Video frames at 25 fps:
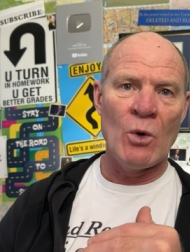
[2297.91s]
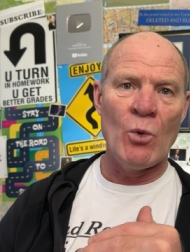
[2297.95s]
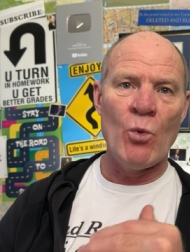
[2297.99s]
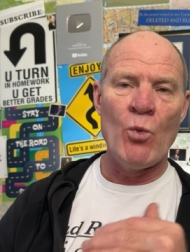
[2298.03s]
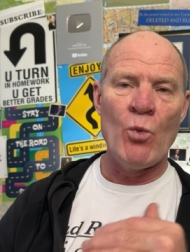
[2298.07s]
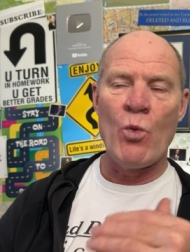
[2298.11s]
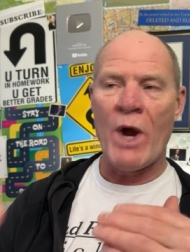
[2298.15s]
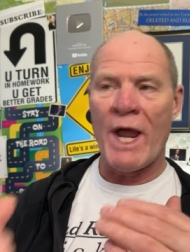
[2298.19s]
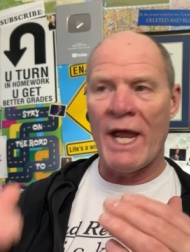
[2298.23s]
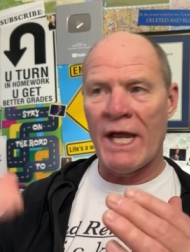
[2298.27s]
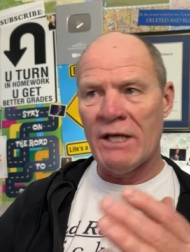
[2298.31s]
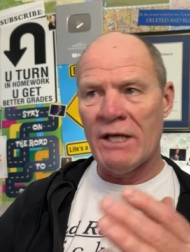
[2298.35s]

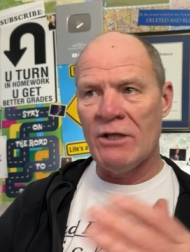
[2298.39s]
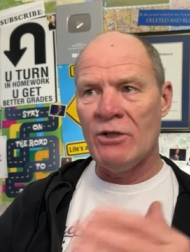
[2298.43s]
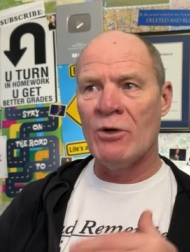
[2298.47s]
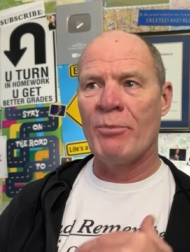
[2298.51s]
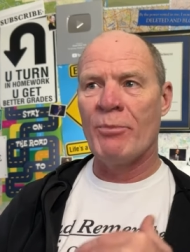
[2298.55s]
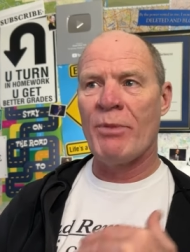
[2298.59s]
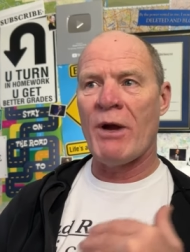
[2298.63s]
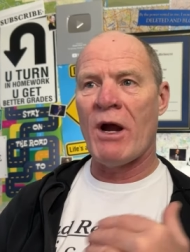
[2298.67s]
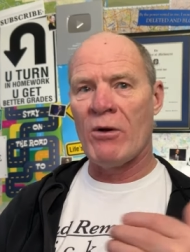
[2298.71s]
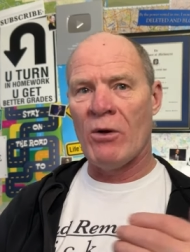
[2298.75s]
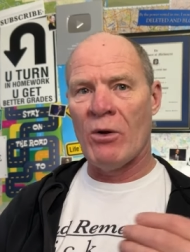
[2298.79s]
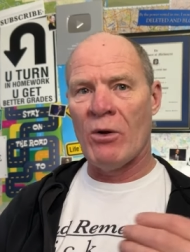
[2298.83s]
when you're
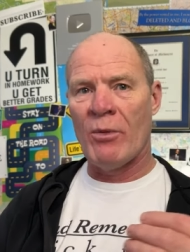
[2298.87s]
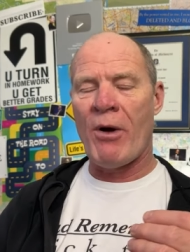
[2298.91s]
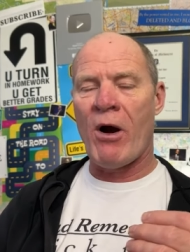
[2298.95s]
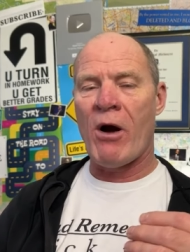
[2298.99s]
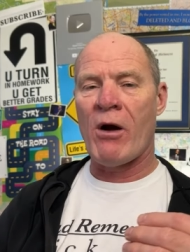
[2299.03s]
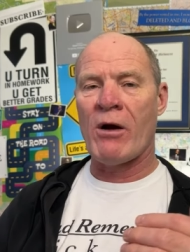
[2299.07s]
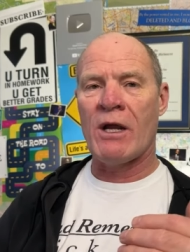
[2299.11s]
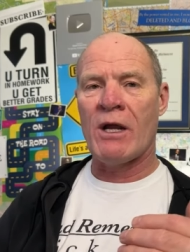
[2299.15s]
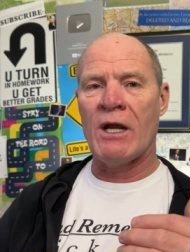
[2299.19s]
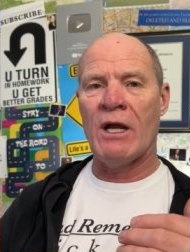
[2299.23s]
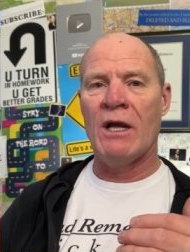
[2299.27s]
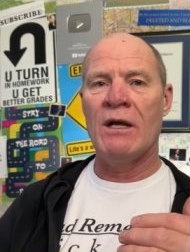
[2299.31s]
parallel
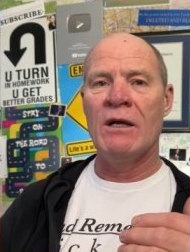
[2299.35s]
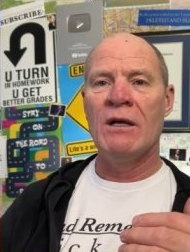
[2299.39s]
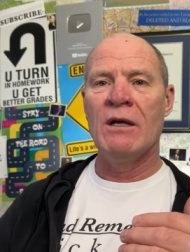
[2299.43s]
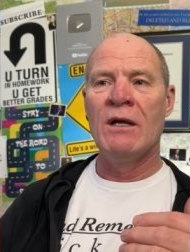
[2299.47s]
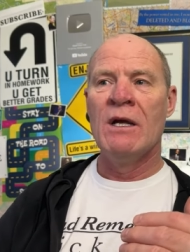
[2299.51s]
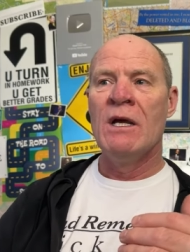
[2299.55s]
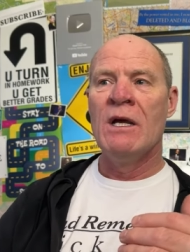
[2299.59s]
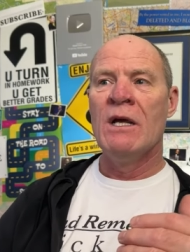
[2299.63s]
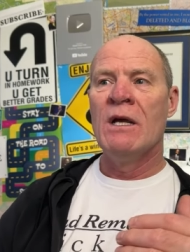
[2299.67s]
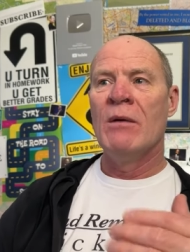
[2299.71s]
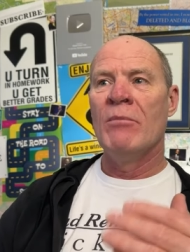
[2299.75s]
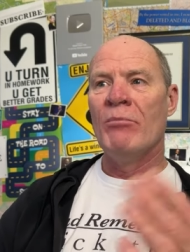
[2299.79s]
parking,
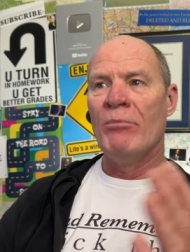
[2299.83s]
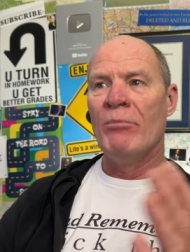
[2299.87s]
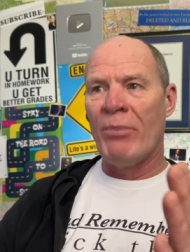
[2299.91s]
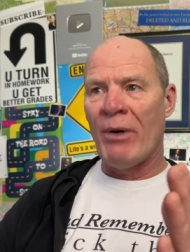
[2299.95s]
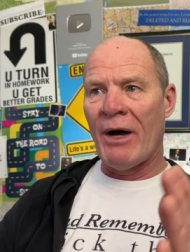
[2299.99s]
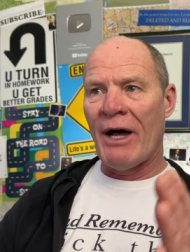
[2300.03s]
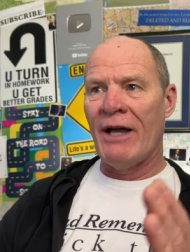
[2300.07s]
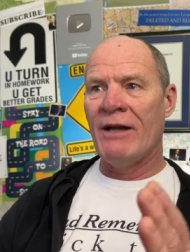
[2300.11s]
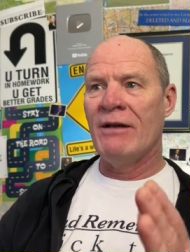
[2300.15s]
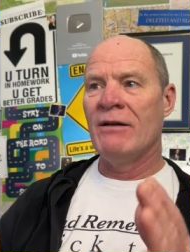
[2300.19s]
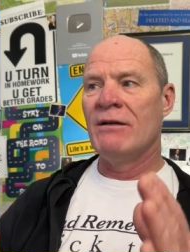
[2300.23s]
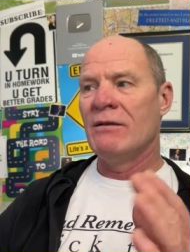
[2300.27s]

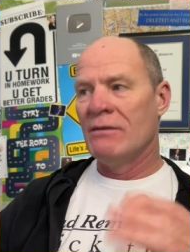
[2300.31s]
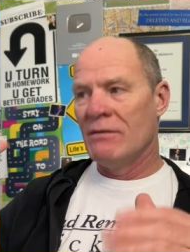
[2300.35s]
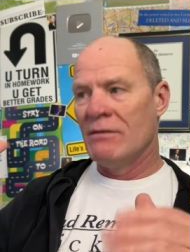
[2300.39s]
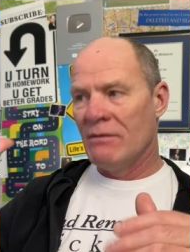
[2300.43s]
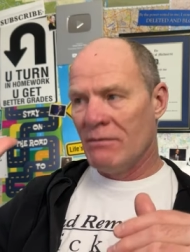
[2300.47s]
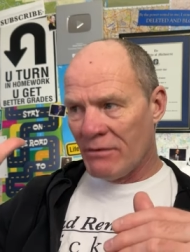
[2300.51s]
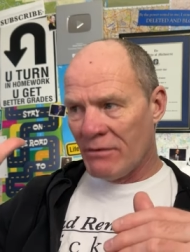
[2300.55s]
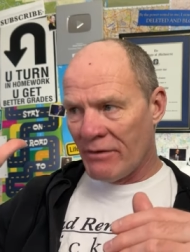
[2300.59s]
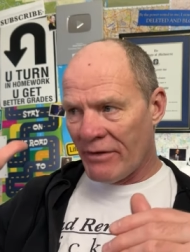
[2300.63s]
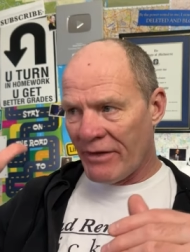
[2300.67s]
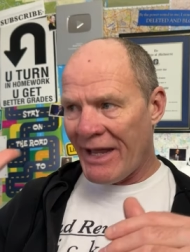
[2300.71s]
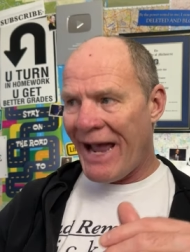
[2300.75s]
but
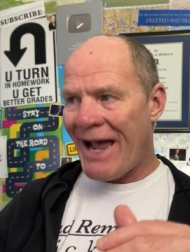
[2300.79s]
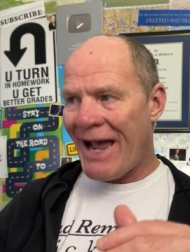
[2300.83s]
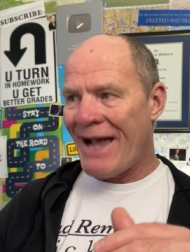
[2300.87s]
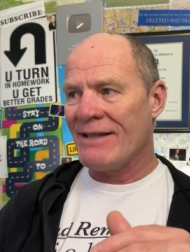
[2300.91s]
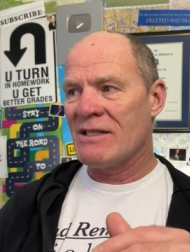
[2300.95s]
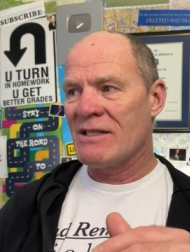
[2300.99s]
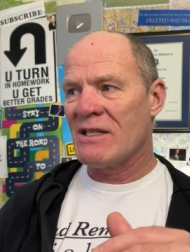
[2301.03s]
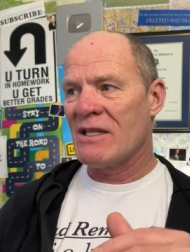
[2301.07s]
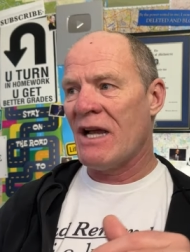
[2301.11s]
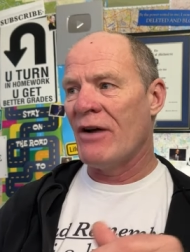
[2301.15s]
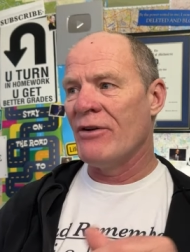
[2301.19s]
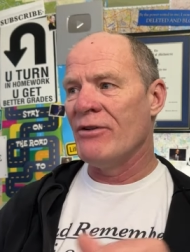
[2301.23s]

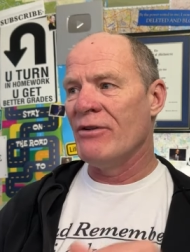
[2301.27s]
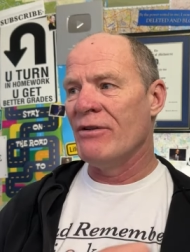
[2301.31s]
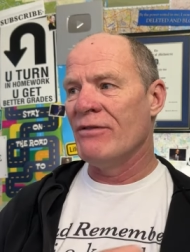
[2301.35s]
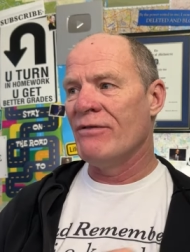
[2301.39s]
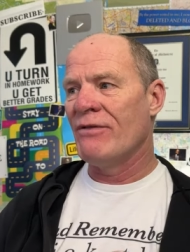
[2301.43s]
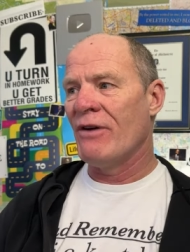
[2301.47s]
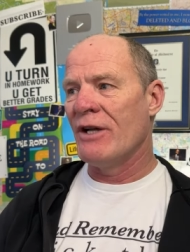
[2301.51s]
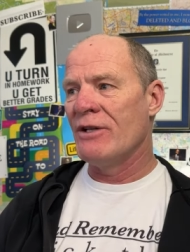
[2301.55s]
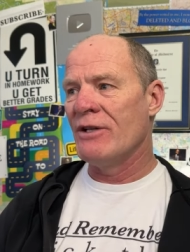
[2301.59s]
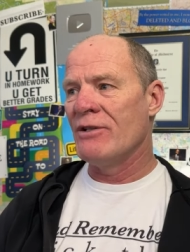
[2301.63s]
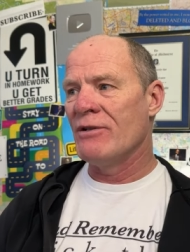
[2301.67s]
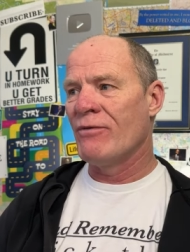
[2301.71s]
that's how you
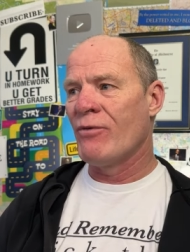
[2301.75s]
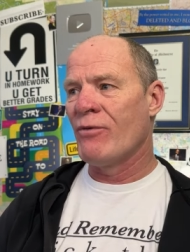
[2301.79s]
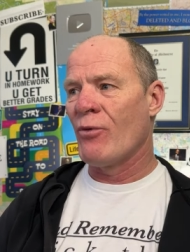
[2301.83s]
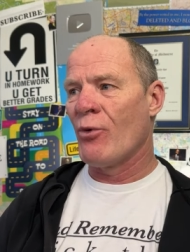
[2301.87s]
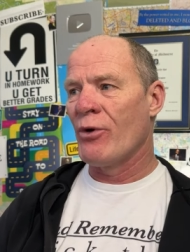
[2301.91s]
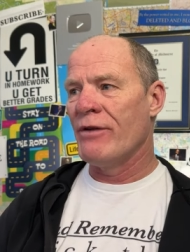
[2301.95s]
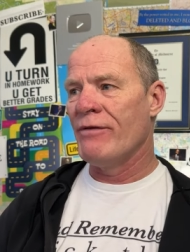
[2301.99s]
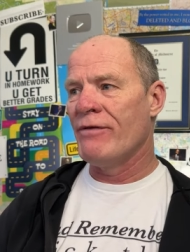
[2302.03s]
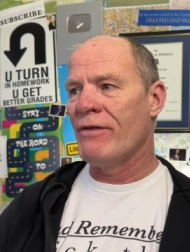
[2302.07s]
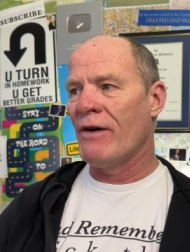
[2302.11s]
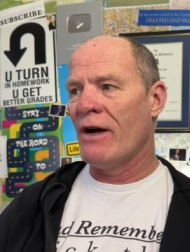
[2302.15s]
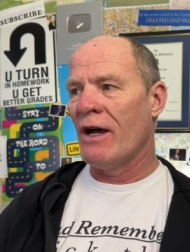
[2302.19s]
find your
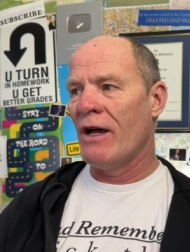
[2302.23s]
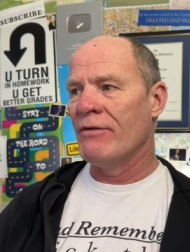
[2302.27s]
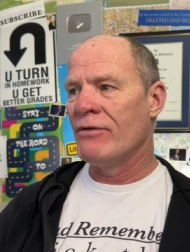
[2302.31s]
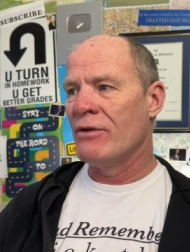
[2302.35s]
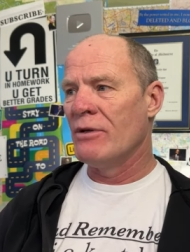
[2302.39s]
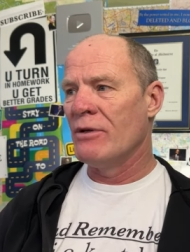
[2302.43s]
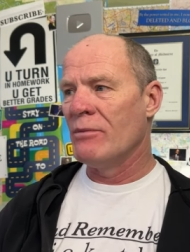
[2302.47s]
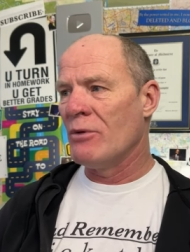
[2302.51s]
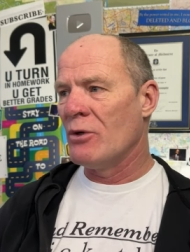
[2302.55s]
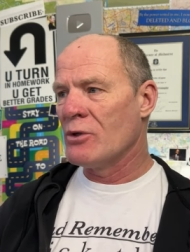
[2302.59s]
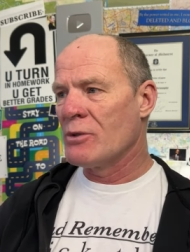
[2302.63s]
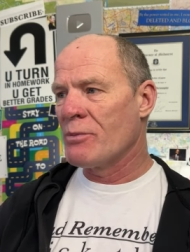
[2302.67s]
45 for
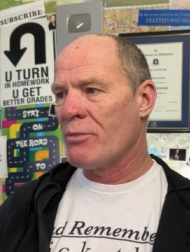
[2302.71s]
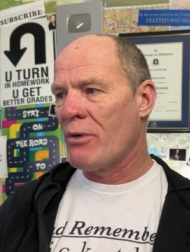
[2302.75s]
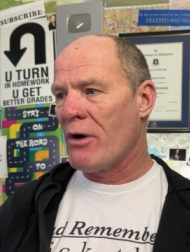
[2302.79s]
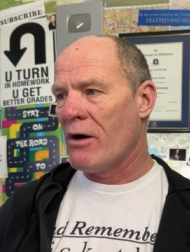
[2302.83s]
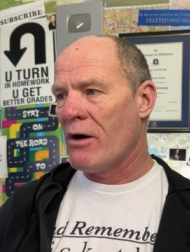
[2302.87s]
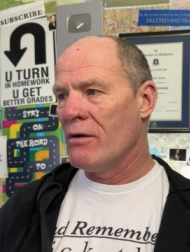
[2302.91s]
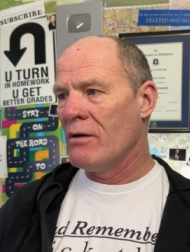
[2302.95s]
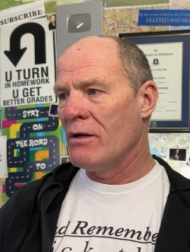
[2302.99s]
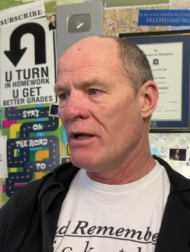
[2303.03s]
the most part.